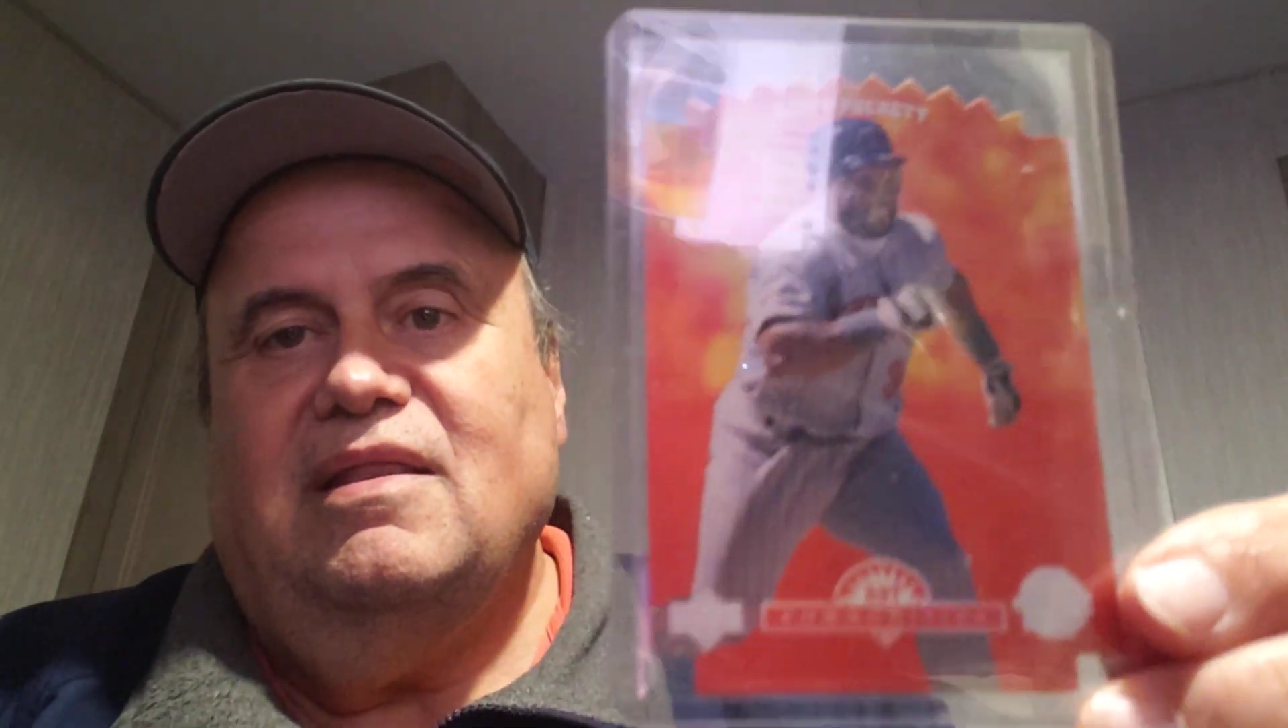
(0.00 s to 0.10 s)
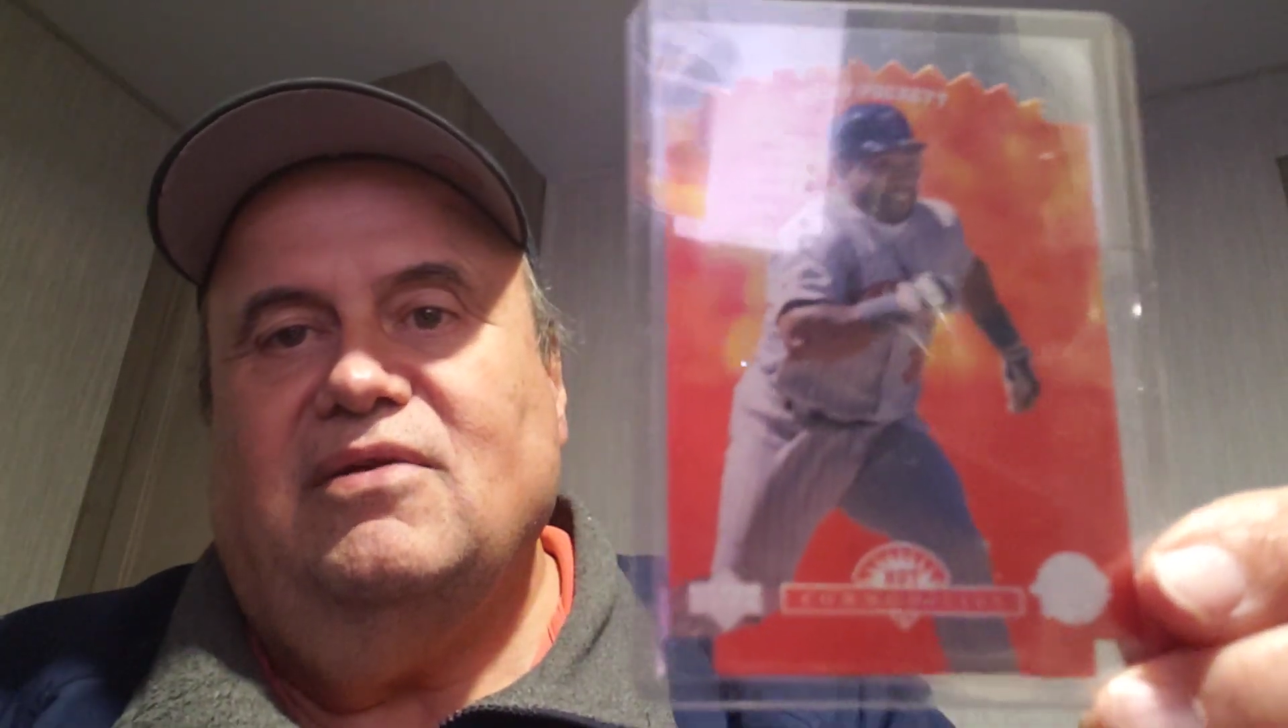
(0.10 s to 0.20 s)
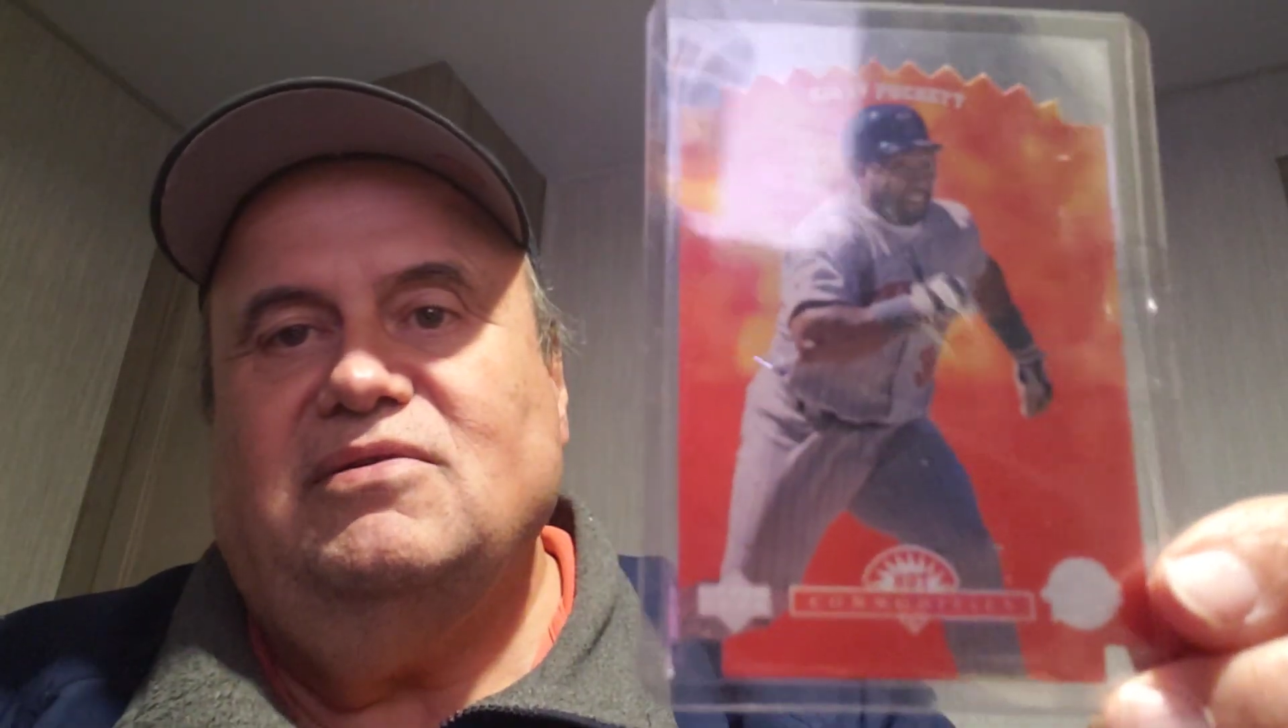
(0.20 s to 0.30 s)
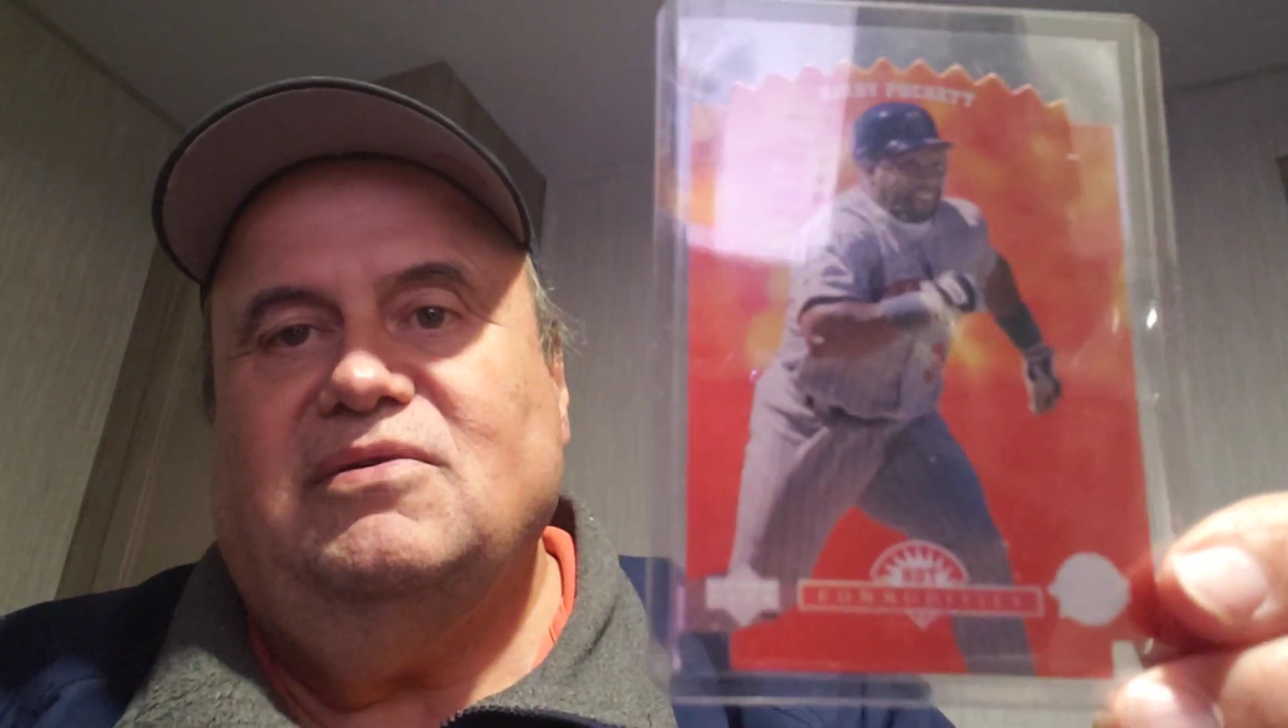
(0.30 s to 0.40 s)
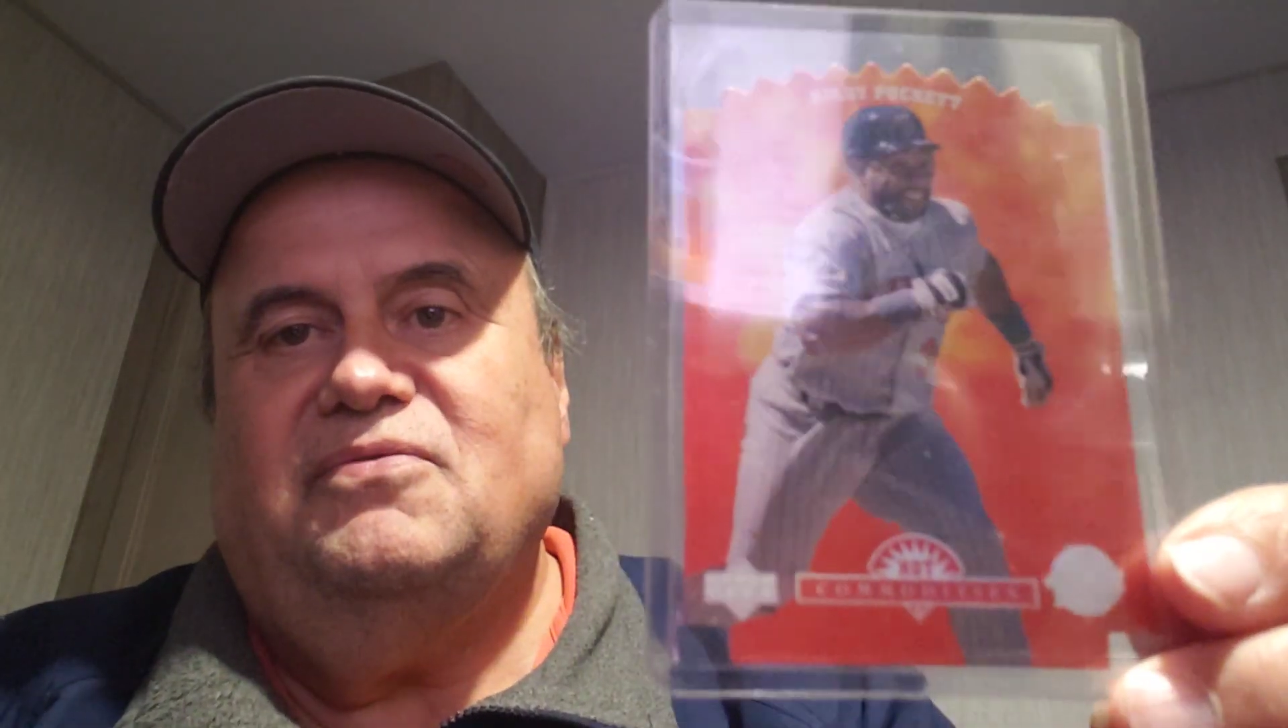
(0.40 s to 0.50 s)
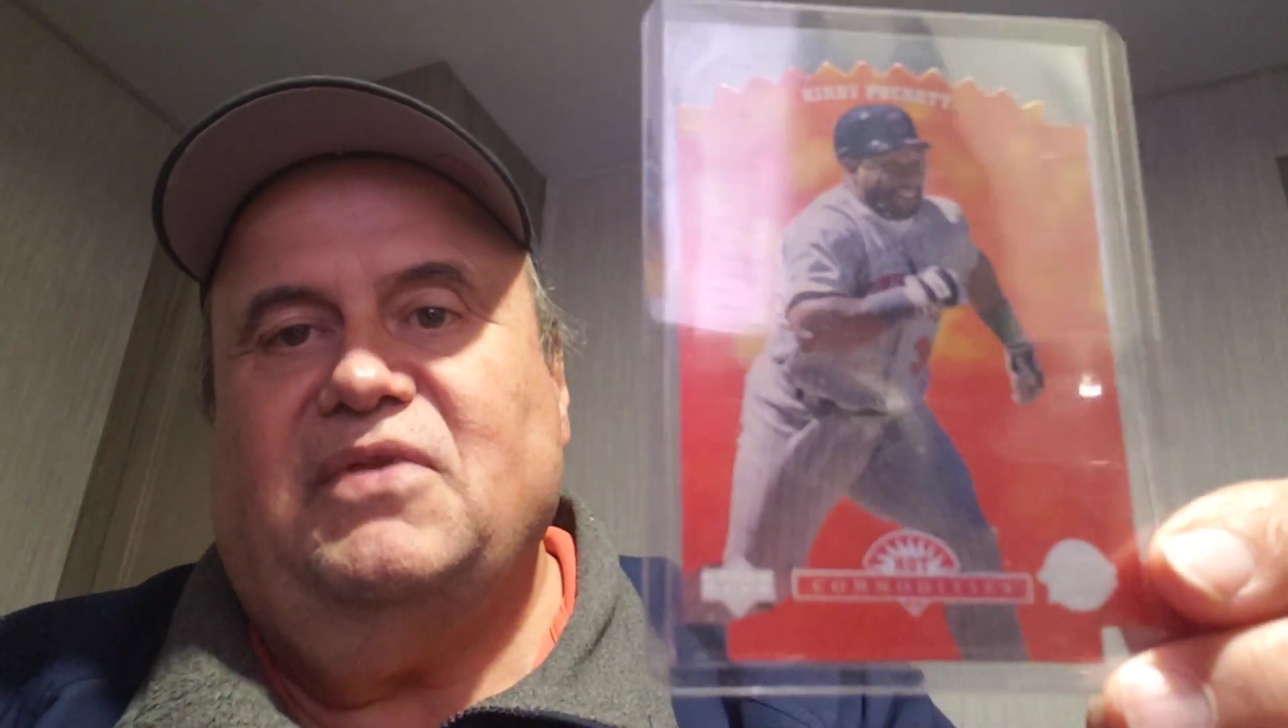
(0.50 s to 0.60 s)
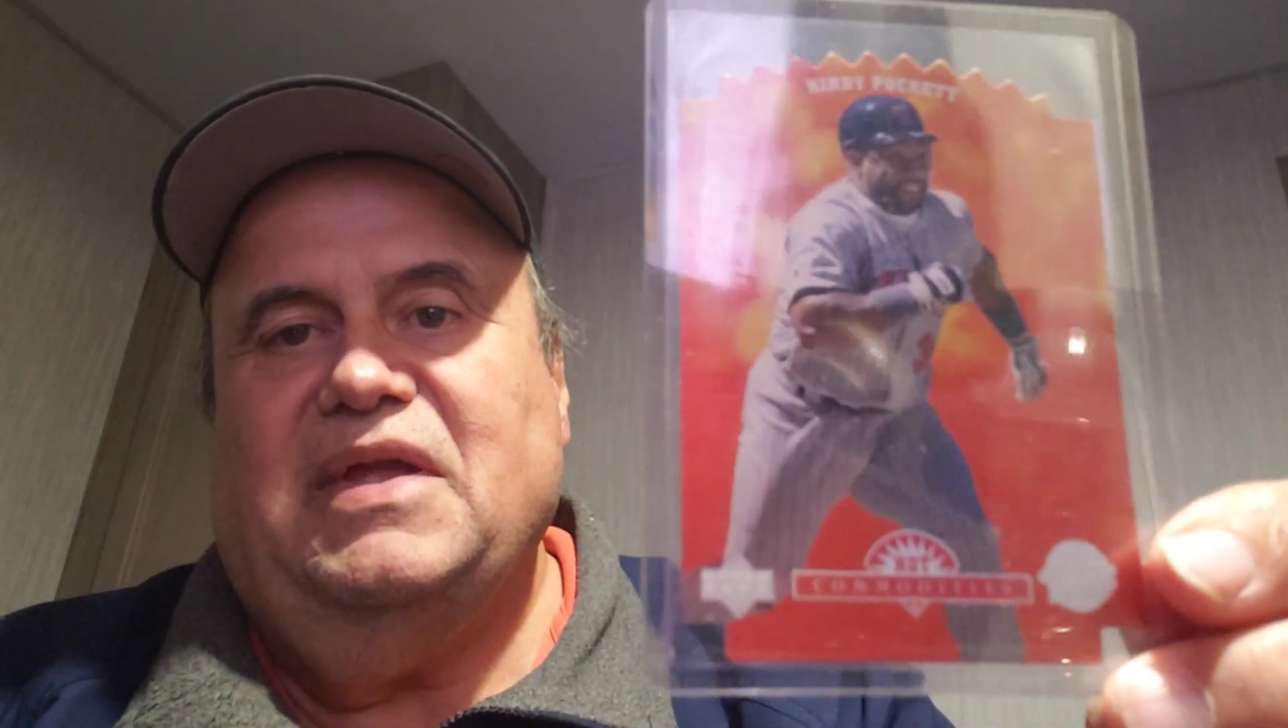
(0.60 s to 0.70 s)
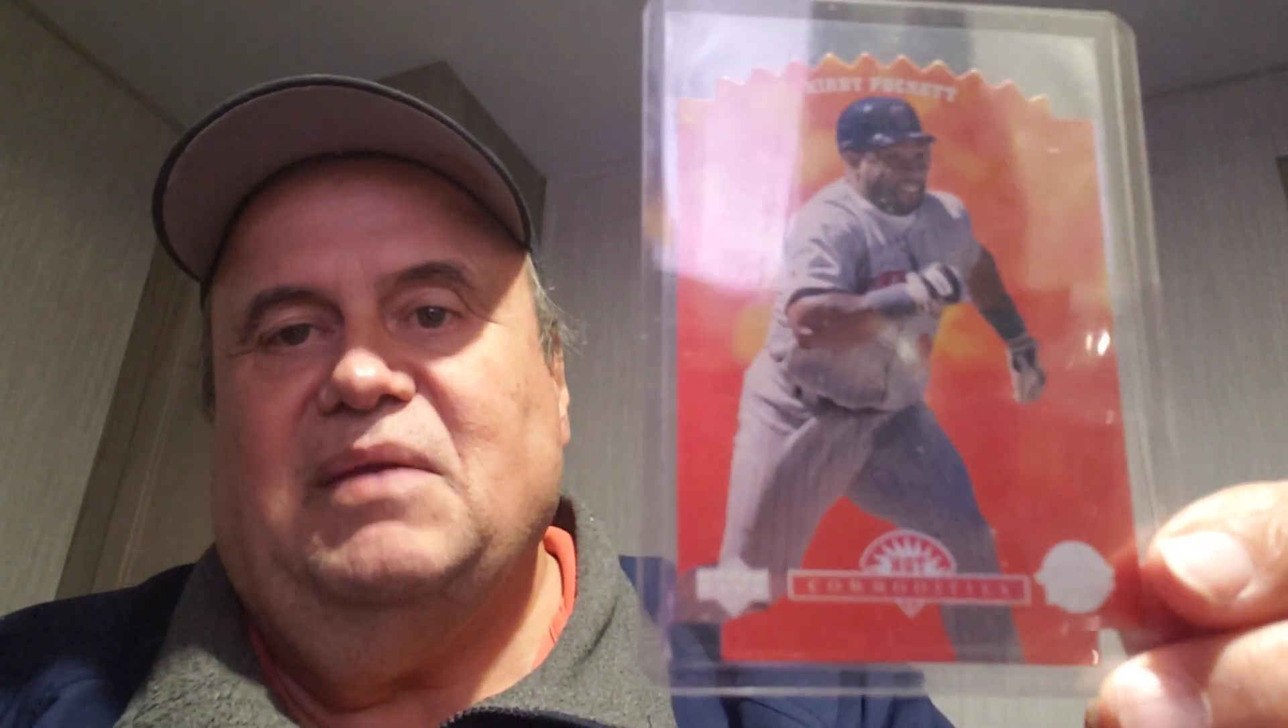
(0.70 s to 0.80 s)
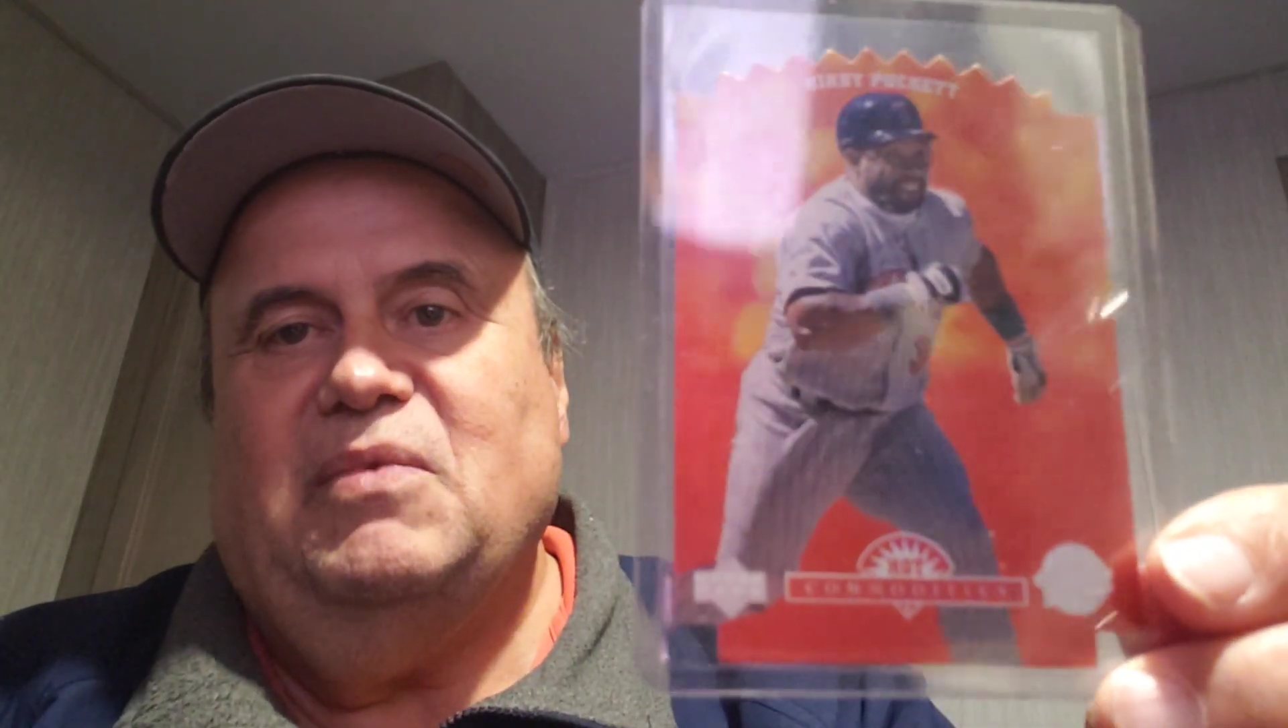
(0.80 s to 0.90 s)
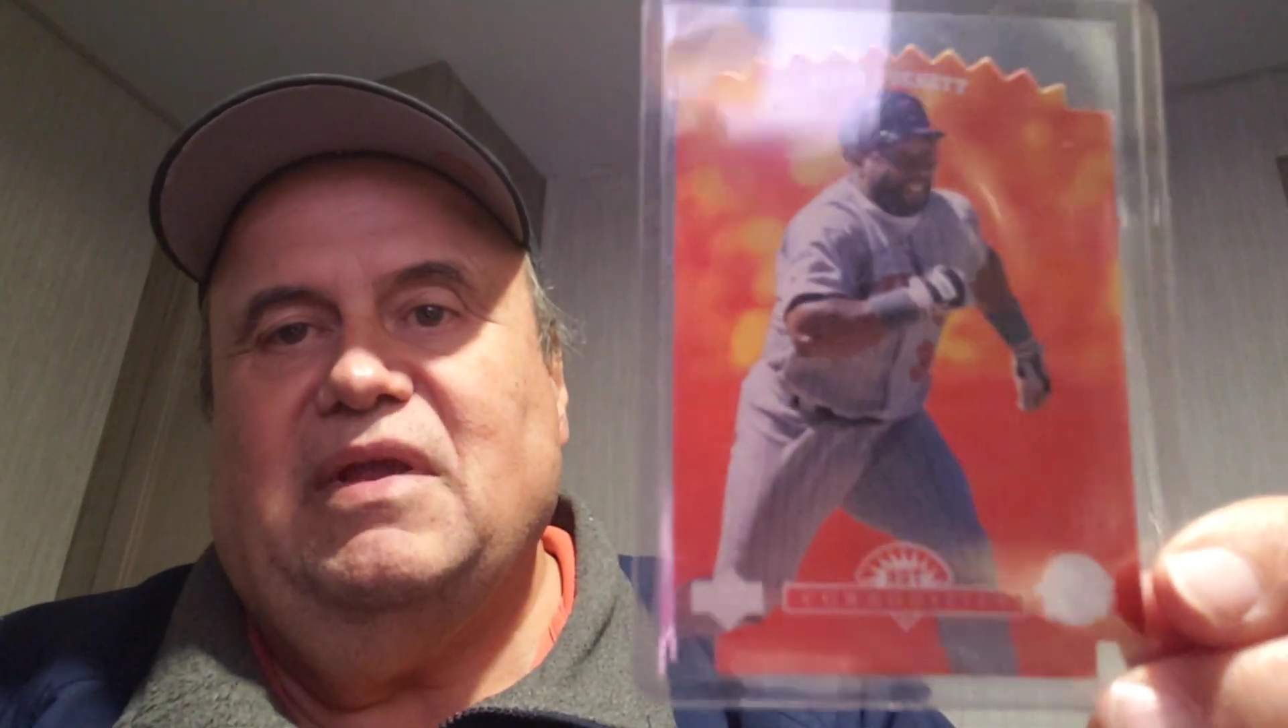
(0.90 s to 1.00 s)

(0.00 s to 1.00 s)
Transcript: There's your flame